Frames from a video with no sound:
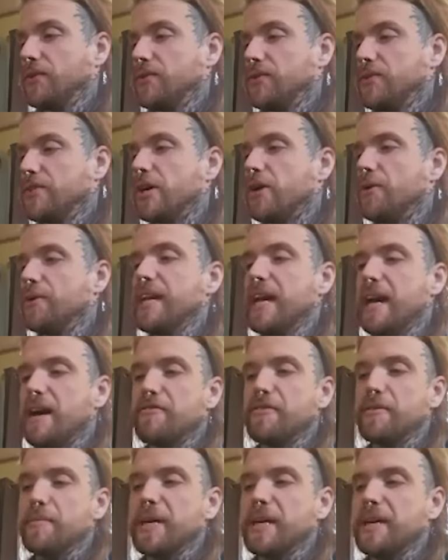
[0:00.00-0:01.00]
So yeah,
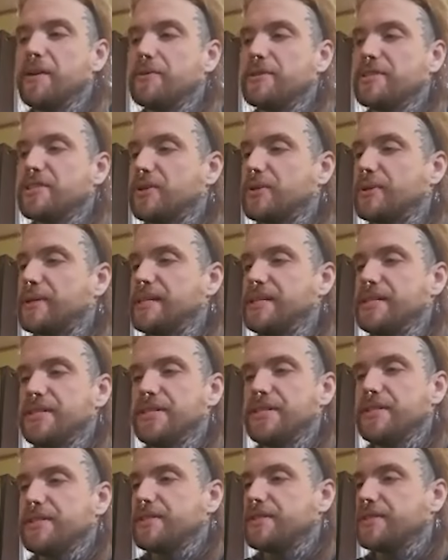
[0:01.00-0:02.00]
for me, it was
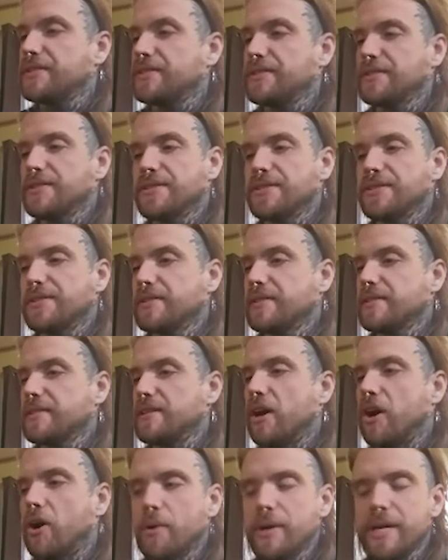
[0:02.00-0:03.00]
always
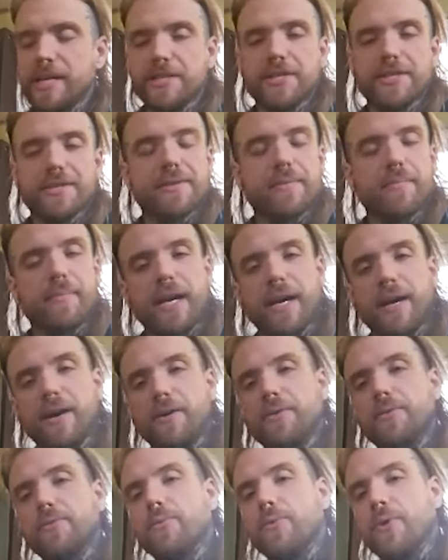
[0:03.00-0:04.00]
just
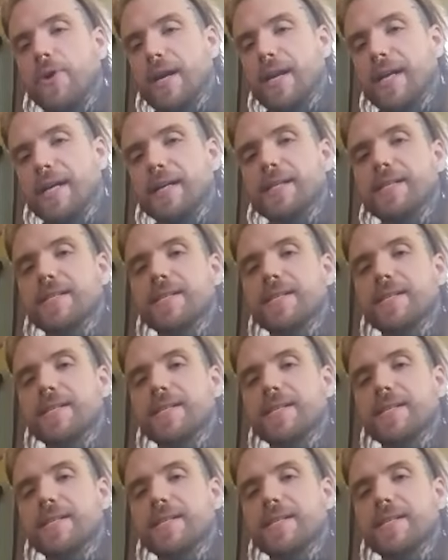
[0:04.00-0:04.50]
about wanting